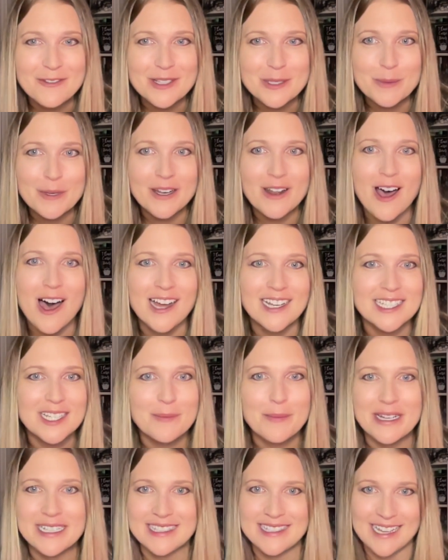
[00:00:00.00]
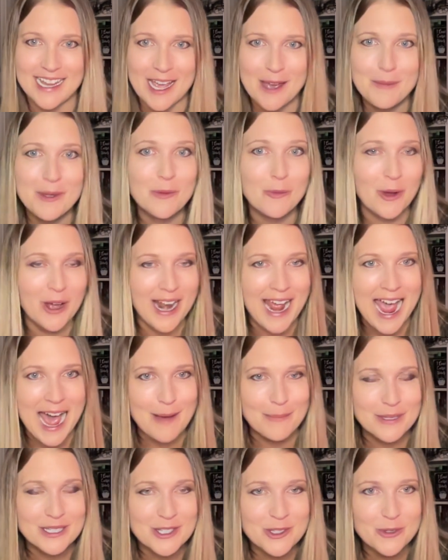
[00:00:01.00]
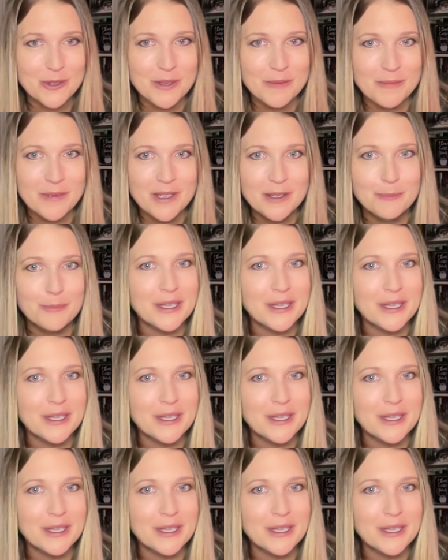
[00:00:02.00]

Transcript: has been haunted by Sam and what happened to him,